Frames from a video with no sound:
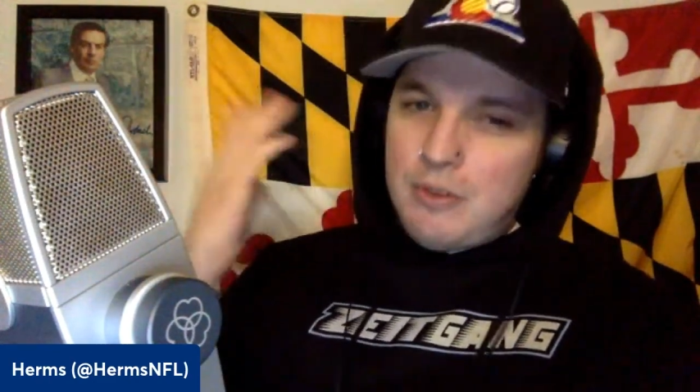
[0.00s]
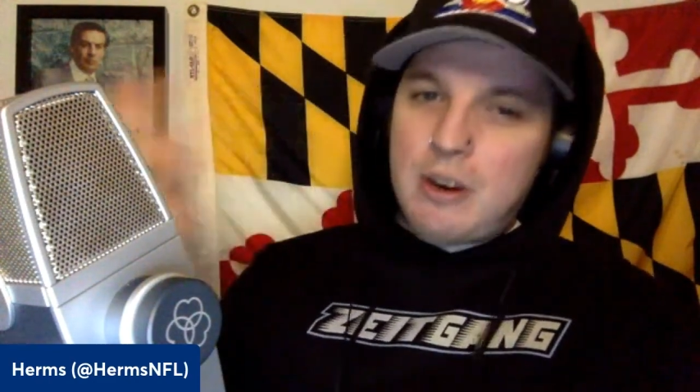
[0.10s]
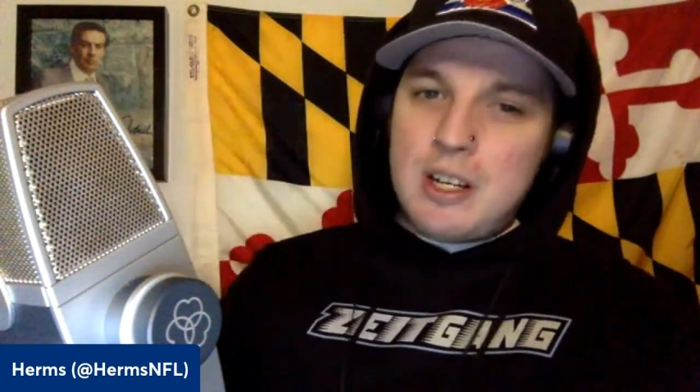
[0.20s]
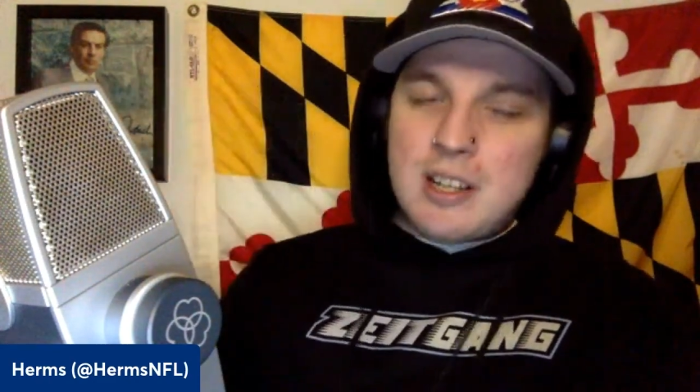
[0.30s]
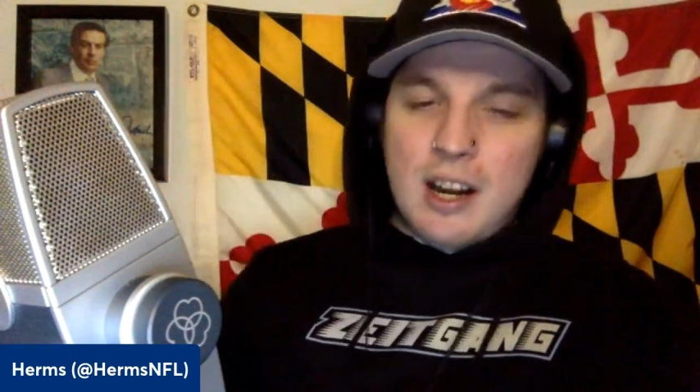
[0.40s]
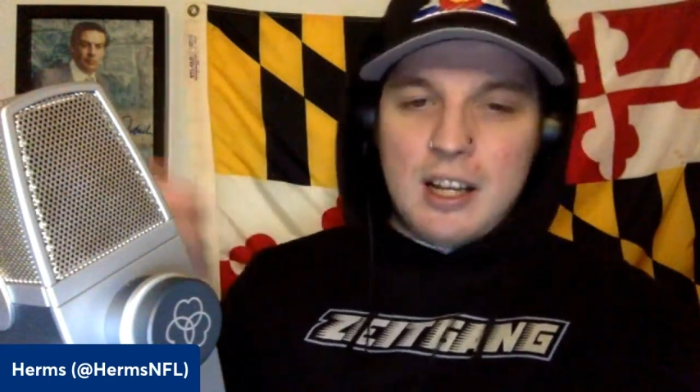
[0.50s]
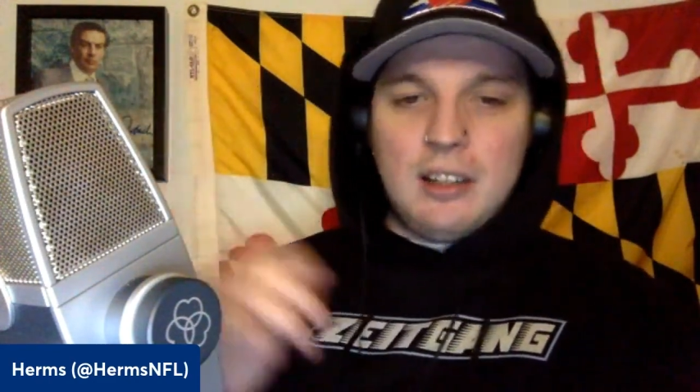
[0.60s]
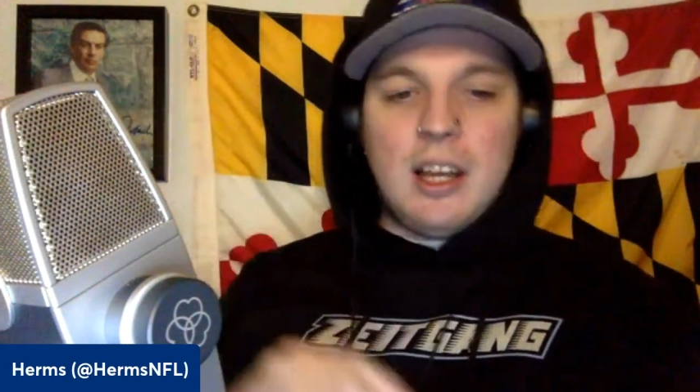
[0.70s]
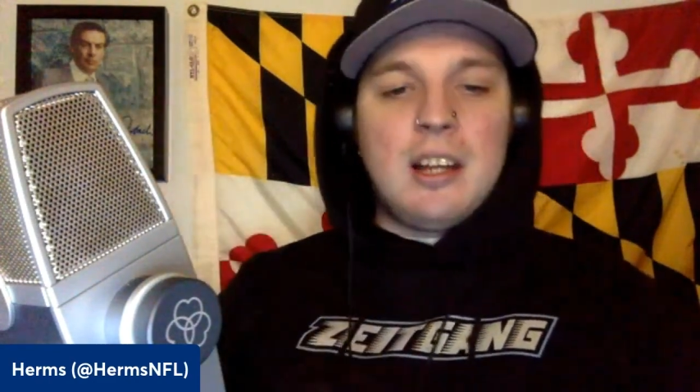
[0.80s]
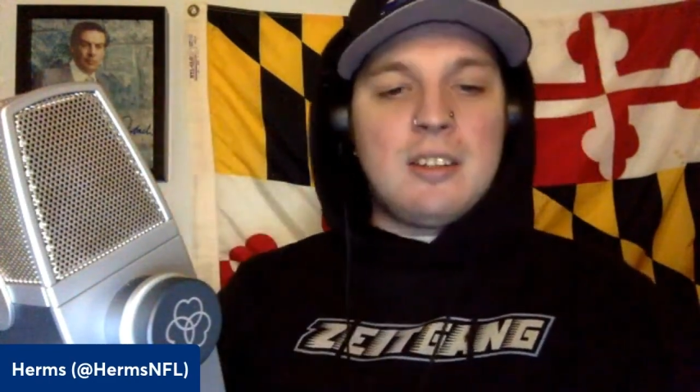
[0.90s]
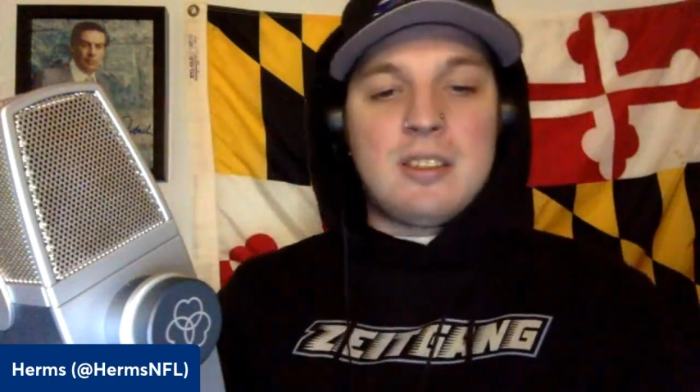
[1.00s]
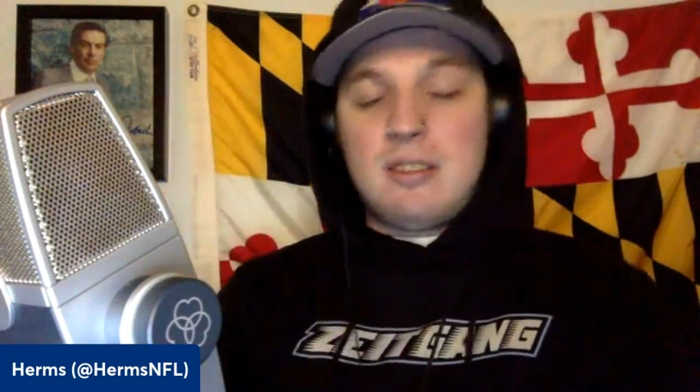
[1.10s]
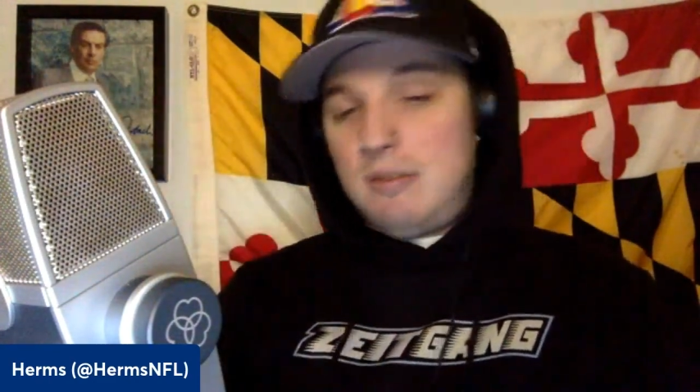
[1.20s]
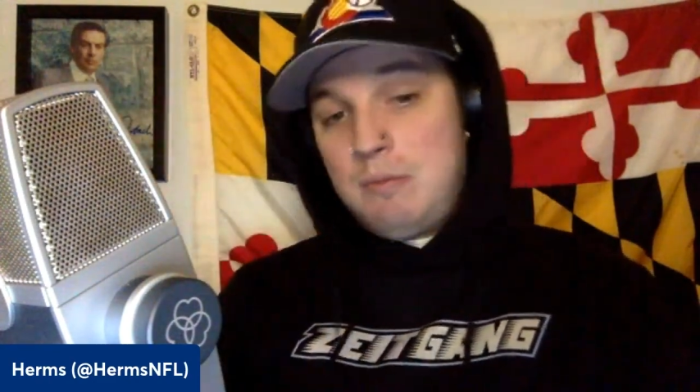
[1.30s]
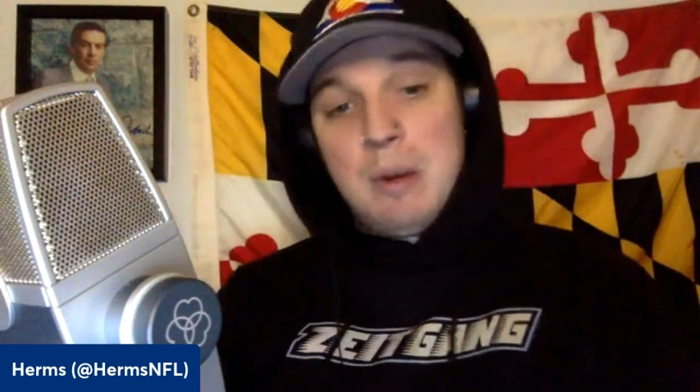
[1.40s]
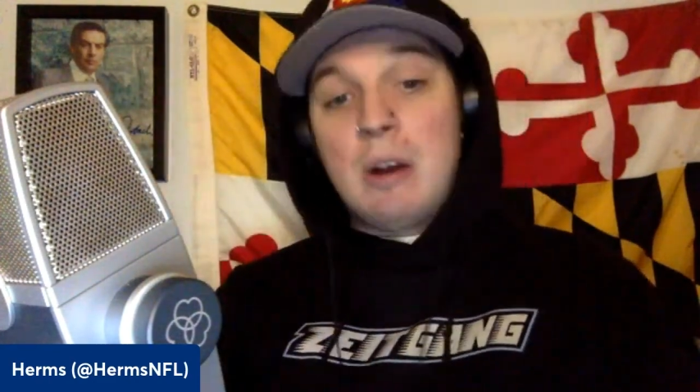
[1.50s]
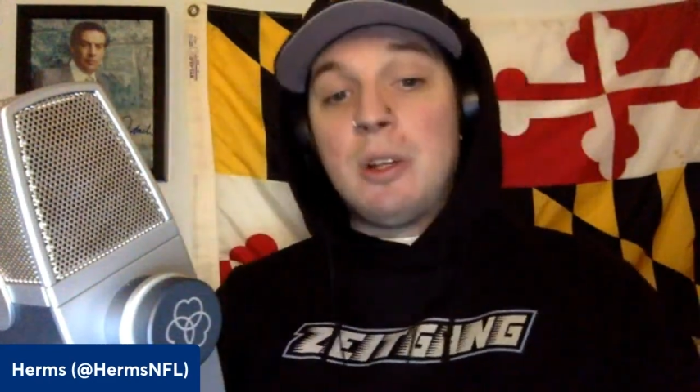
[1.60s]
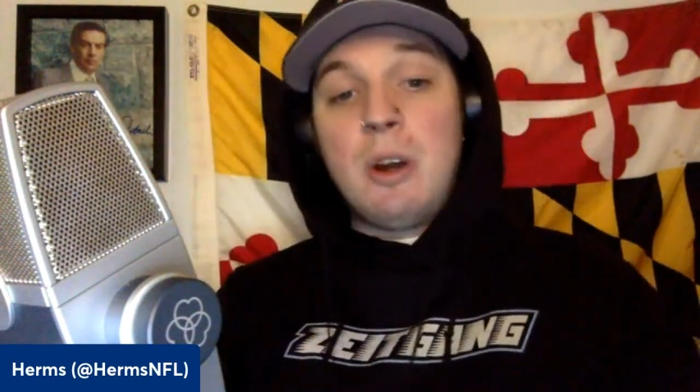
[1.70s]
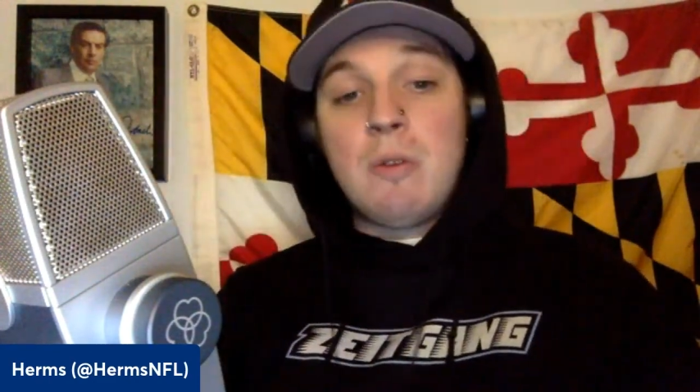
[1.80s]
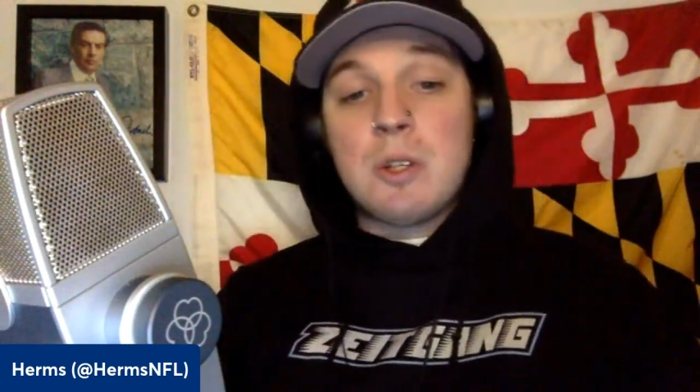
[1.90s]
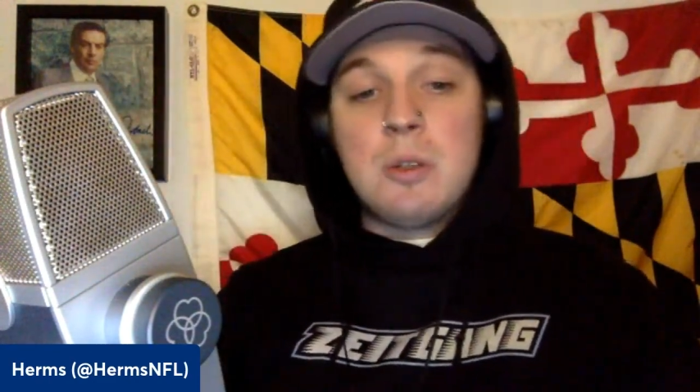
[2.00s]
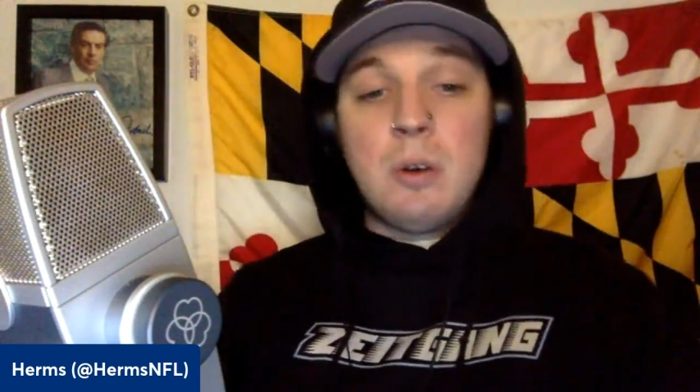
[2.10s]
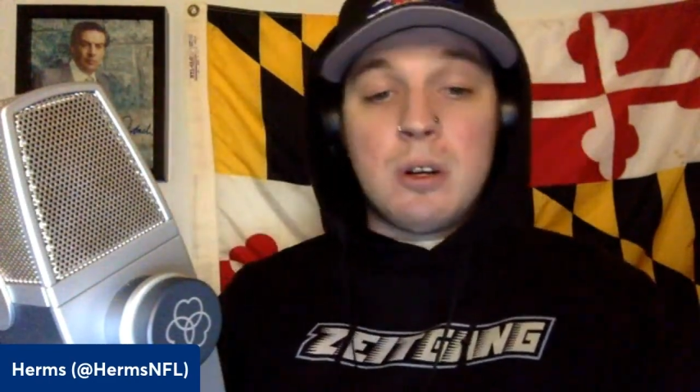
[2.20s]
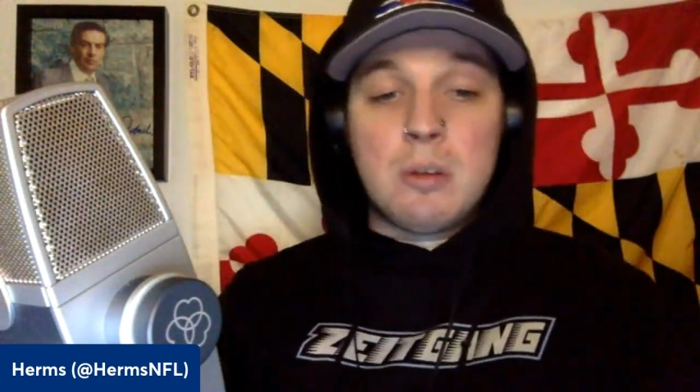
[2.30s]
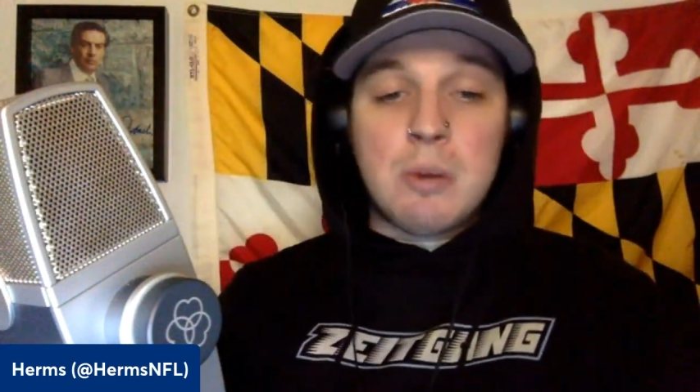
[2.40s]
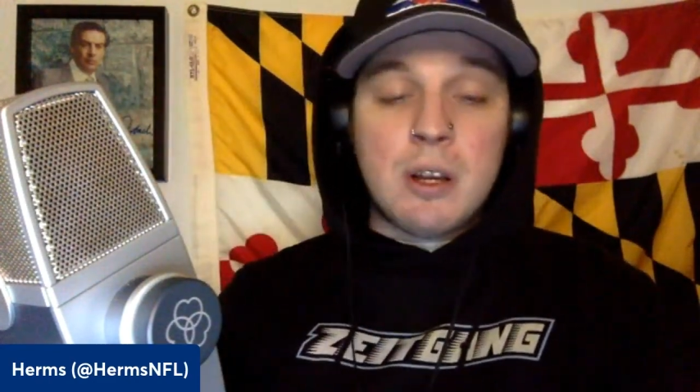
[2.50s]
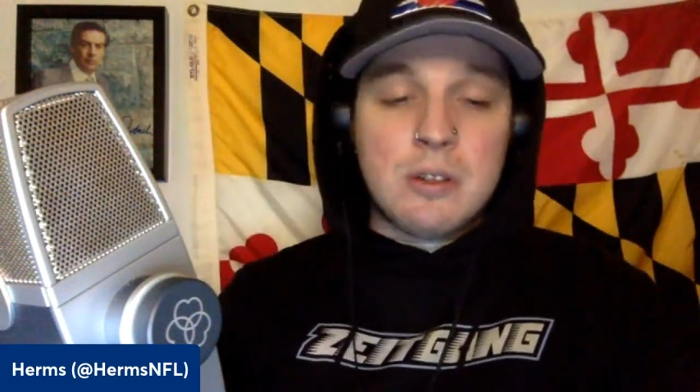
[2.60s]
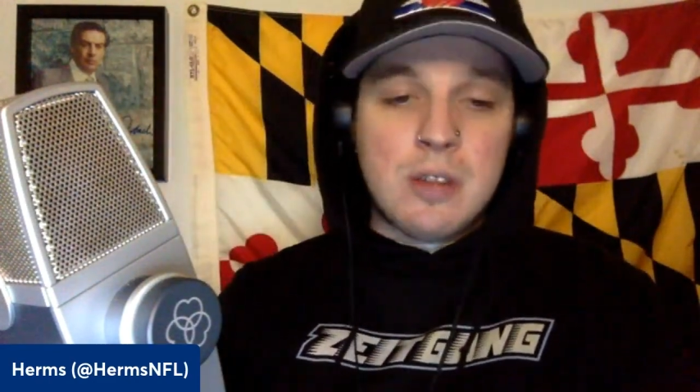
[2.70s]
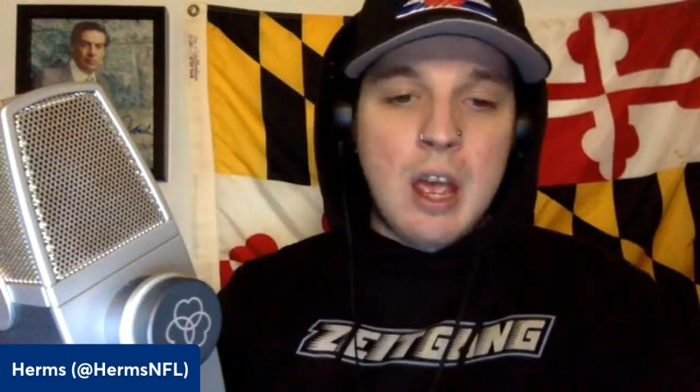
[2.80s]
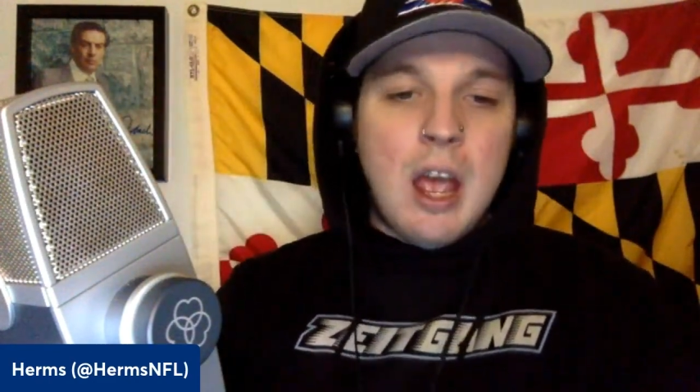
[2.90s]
very tiny legs, barely over 200 pounds.